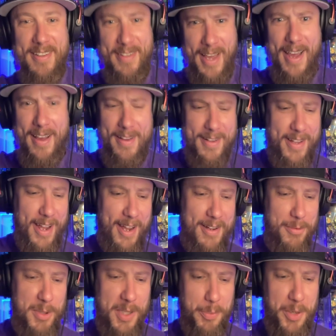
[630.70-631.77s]
Yeah, yeah.
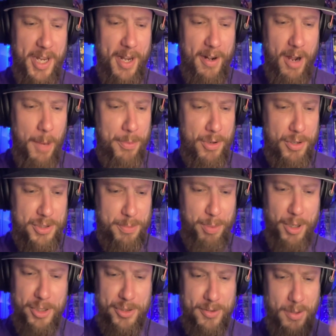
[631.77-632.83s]
We get it up close and
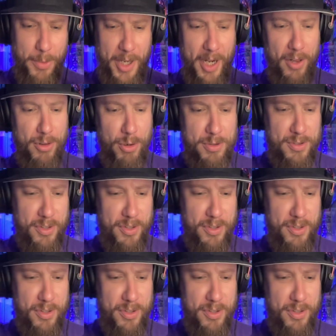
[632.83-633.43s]
personal. We get a close